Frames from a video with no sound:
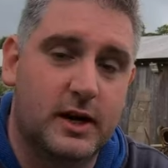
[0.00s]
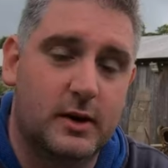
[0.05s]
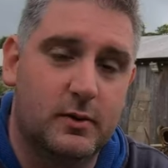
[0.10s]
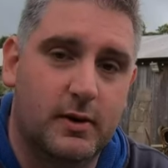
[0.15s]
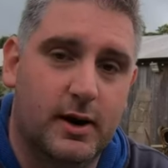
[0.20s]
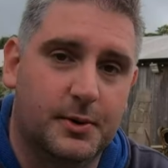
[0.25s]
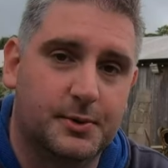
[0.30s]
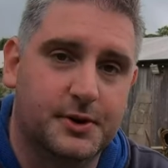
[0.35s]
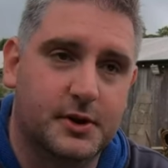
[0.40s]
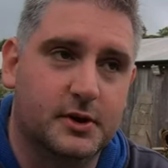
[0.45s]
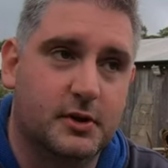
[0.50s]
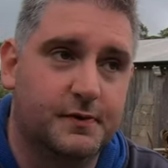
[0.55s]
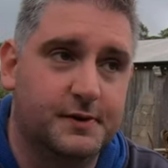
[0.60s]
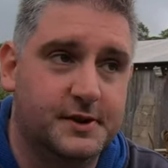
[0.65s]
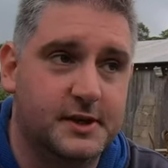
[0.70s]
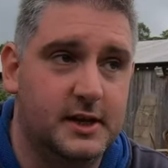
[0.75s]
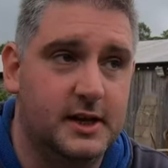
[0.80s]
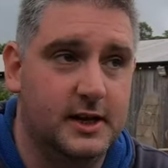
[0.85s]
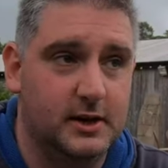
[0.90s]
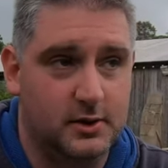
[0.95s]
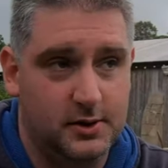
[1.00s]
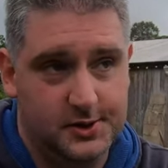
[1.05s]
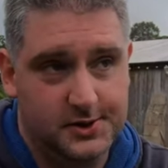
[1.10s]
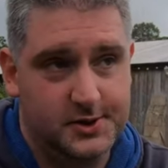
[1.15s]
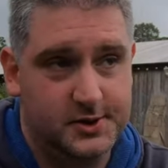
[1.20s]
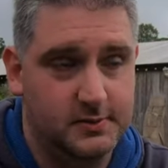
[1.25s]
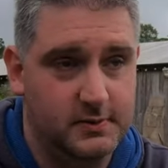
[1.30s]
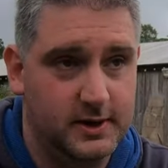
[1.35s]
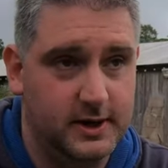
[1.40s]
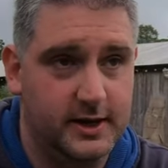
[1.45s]
really well done. Obviously, like
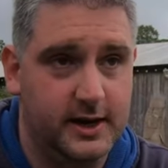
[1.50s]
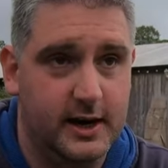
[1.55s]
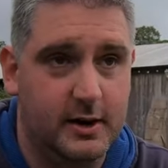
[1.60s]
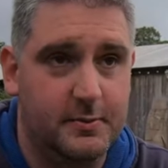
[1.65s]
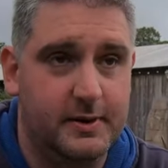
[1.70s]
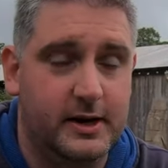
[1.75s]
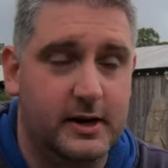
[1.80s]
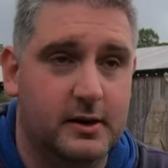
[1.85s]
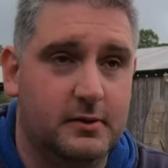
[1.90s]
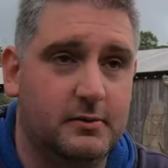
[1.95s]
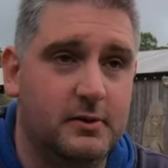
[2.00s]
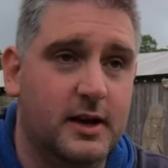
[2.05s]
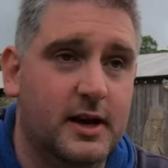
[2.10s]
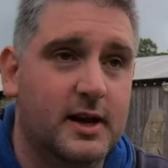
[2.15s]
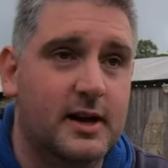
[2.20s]
Costa right now. I mean, I,